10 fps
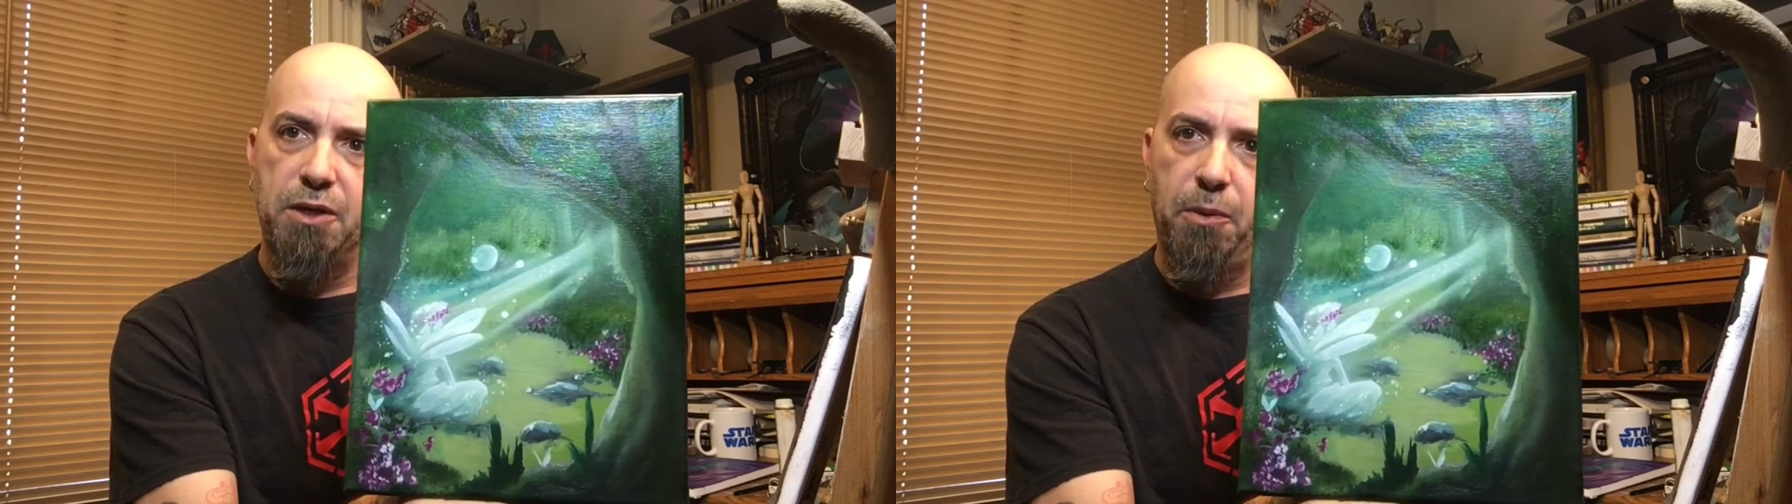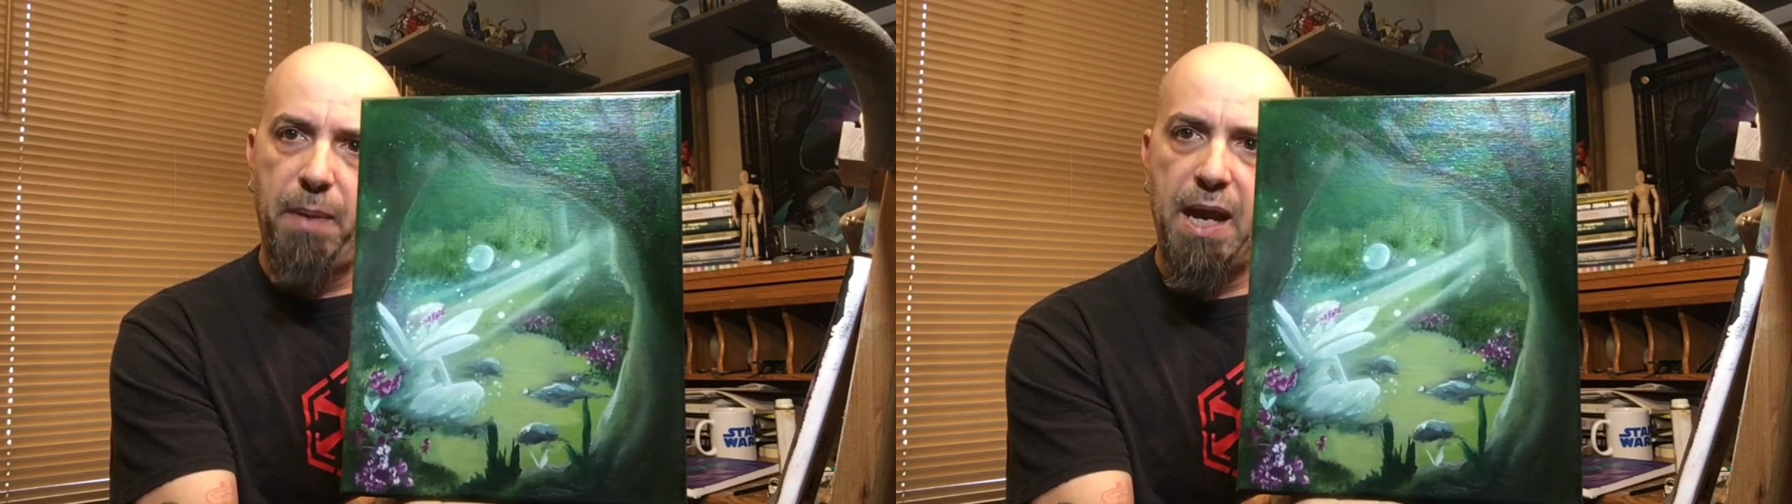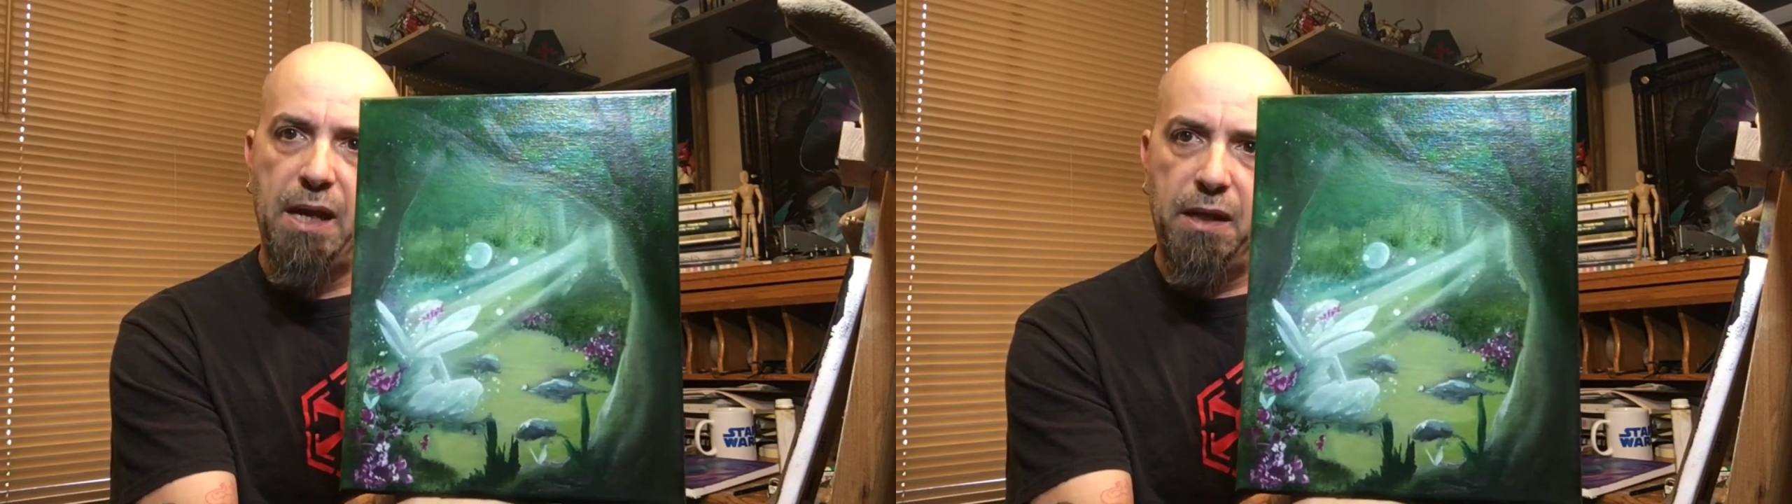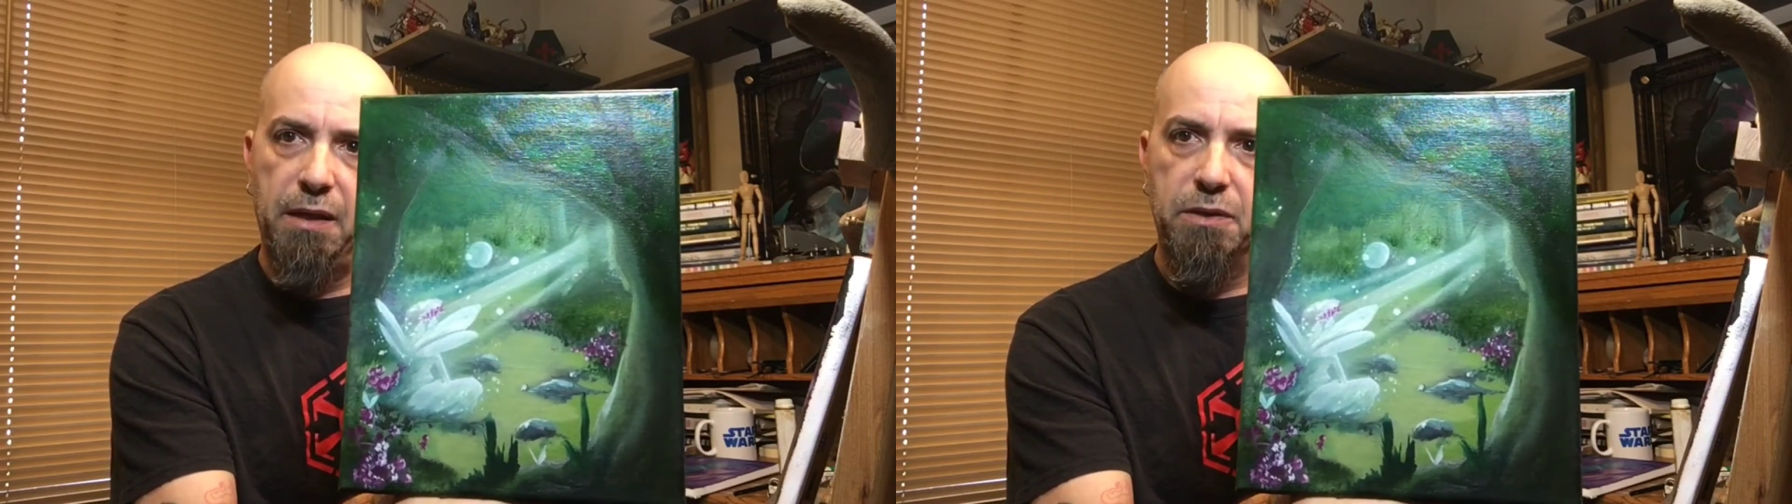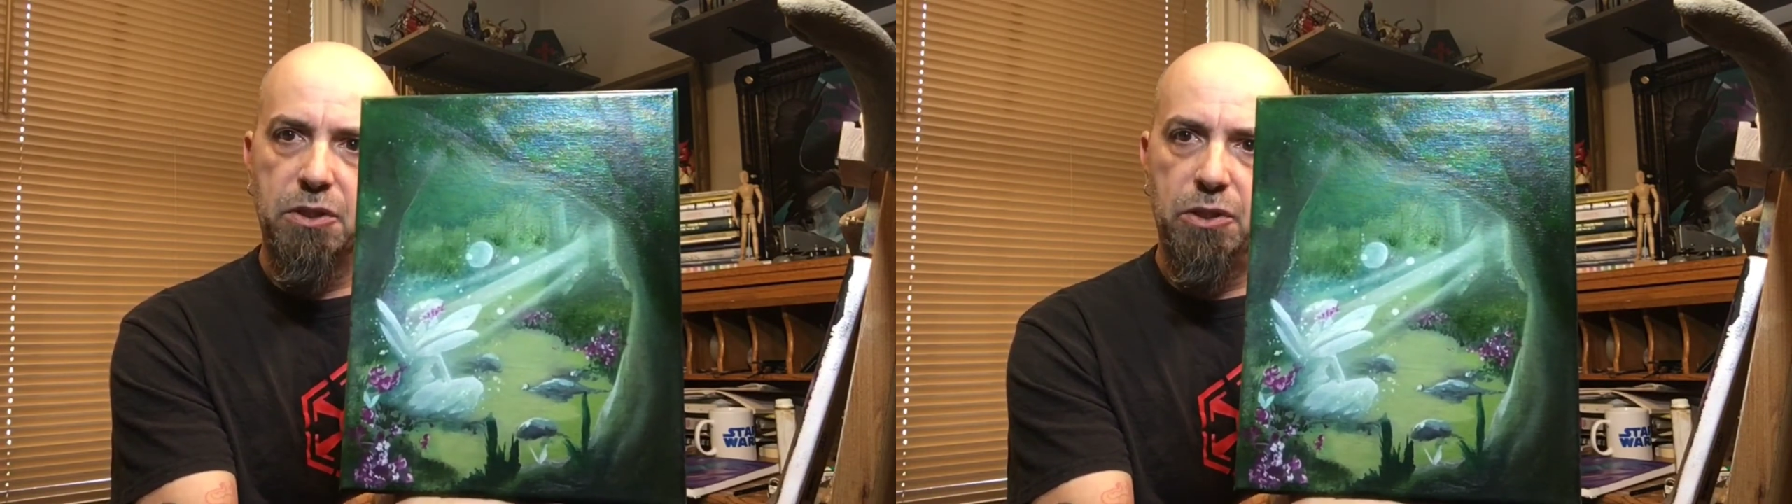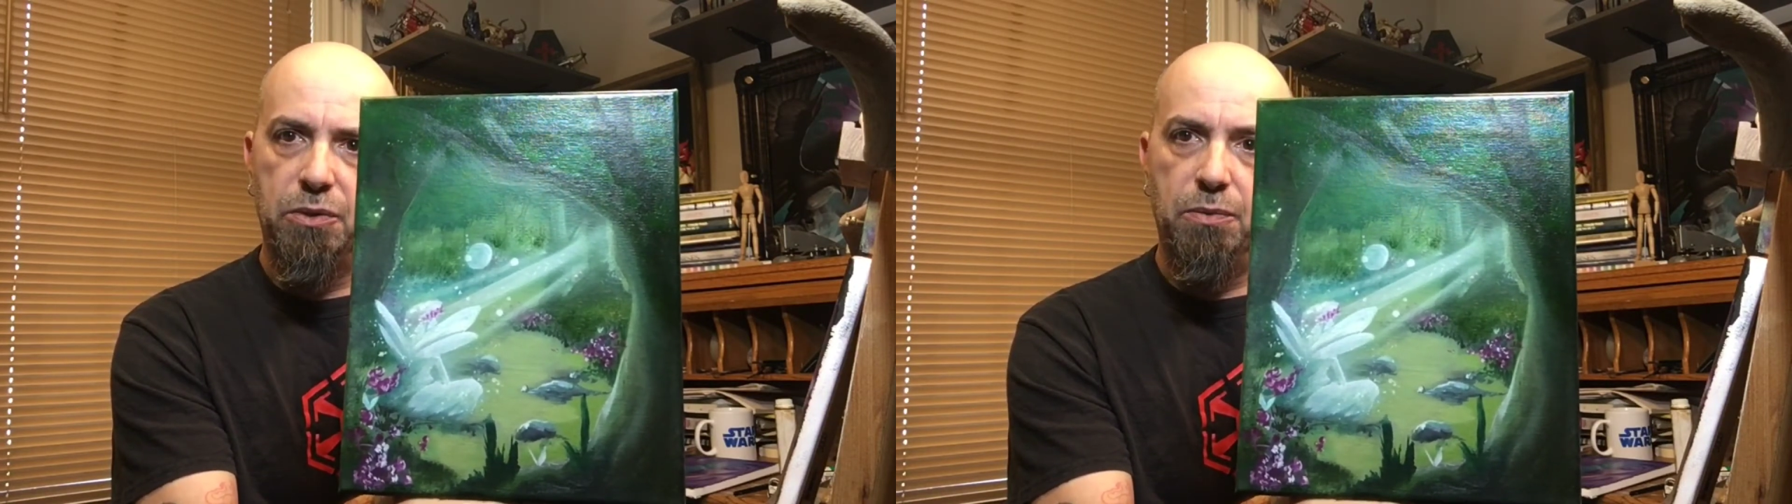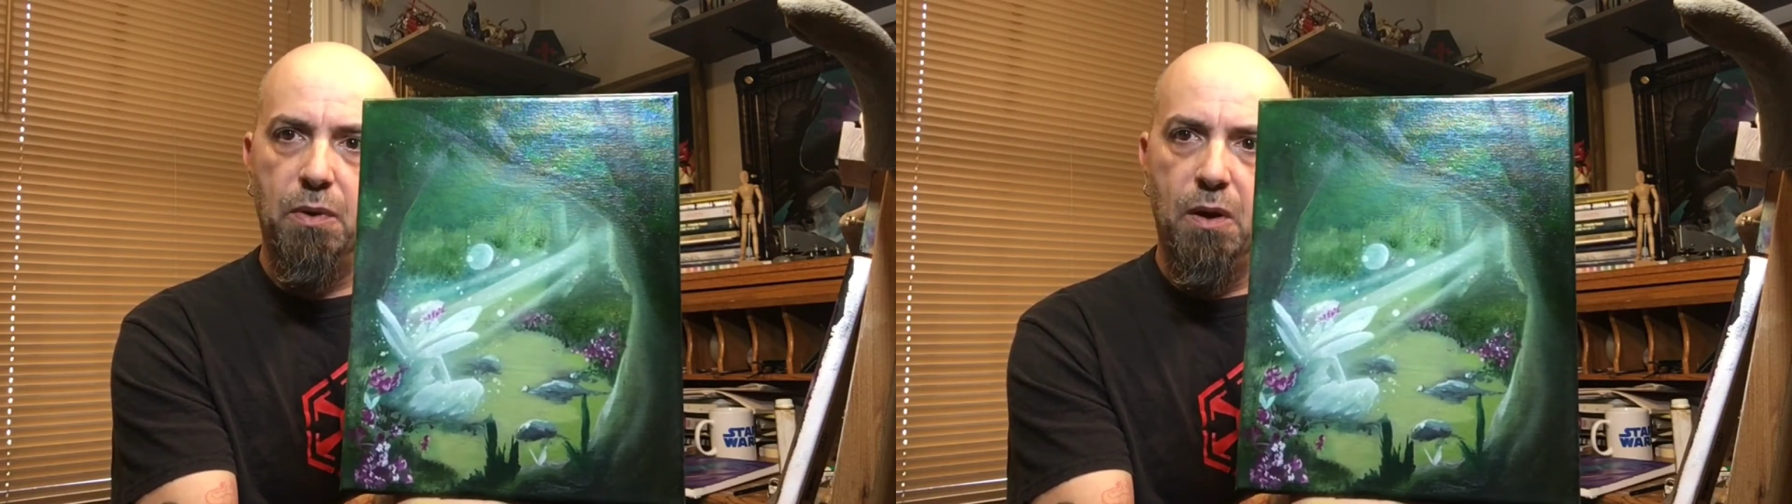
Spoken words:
your paintings to